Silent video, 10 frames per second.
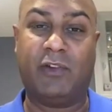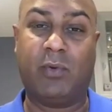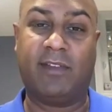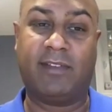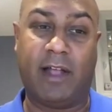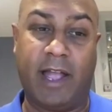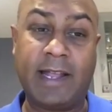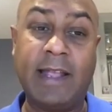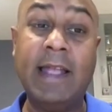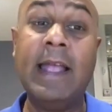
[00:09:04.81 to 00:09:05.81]
was
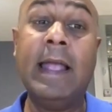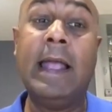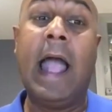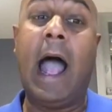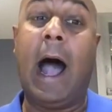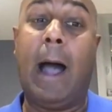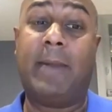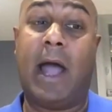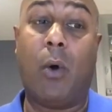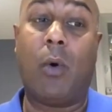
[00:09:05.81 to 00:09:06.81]
like.
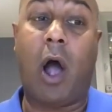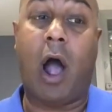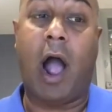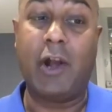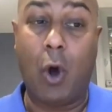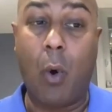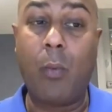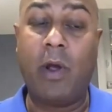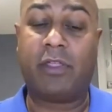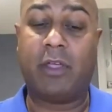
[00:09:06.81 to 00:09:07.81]
Now, I know
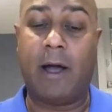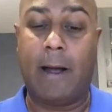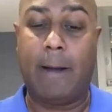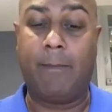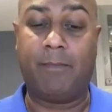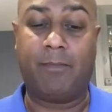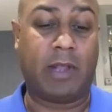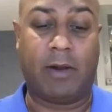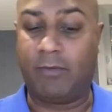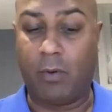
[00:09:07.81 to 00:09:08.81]
with,
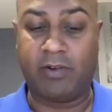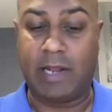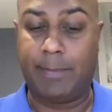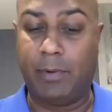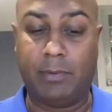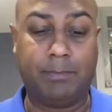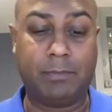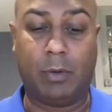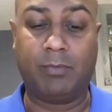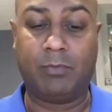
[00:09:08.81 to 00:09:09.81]
again, for example,
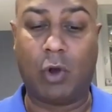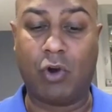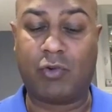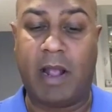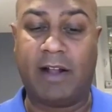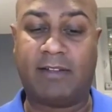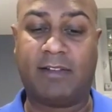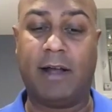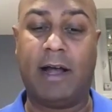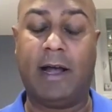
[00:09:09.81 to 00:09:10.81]
Scotiabank's
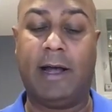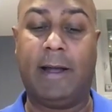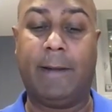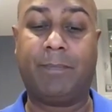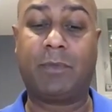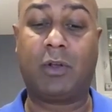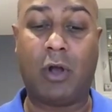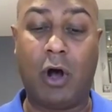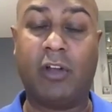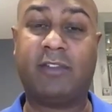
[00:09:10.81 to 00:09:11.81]

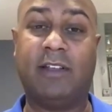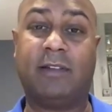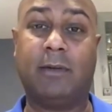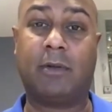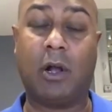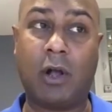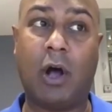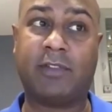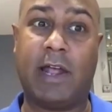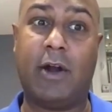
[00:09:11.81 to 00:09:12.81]
call
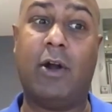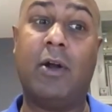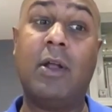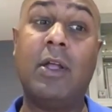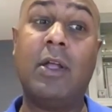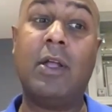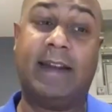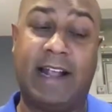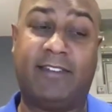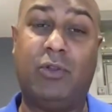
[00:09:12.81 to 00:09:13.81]
center, it
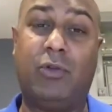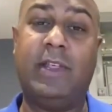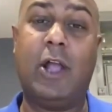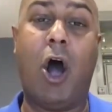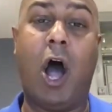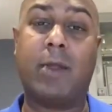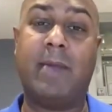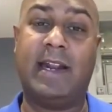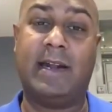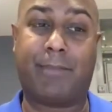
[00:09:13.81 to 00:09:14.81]
takes you through the
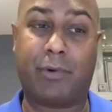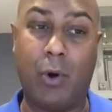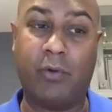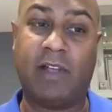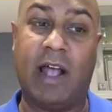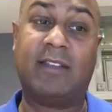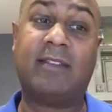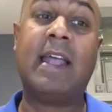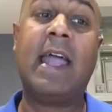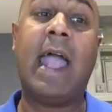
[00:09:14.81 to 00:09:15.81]
automated
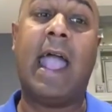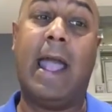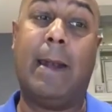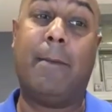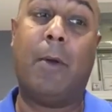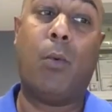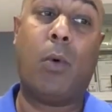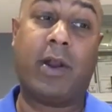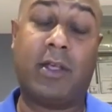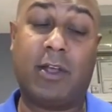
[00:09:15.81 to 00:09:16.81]
process. And
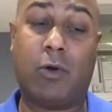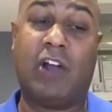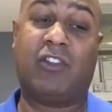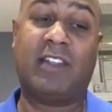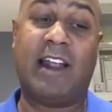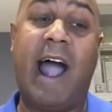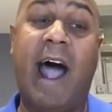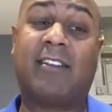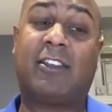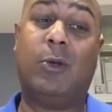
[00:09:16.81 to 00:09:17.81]
one of the questions they
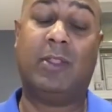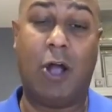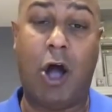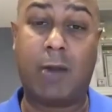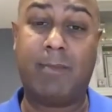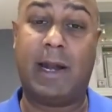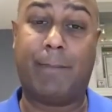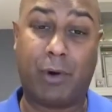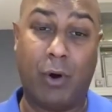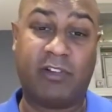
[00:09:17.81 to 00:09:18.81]
ask you in the automated
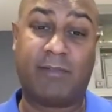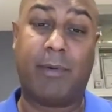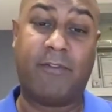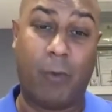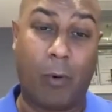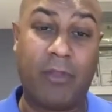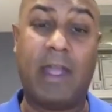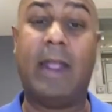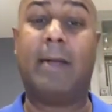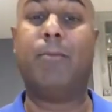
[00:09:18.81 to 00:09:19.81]
process before
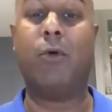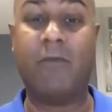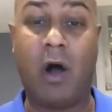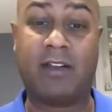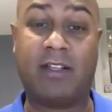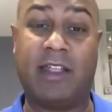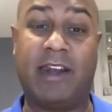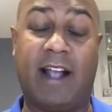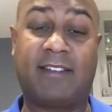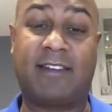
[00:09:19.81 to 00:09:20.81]
they move on to the
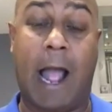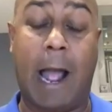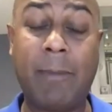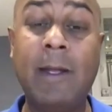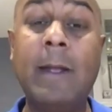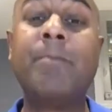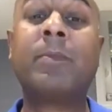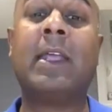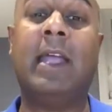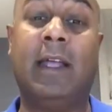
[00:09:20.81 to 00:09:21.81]
next step
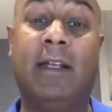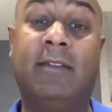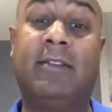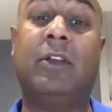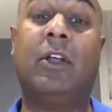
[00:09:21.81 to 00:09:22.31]
is,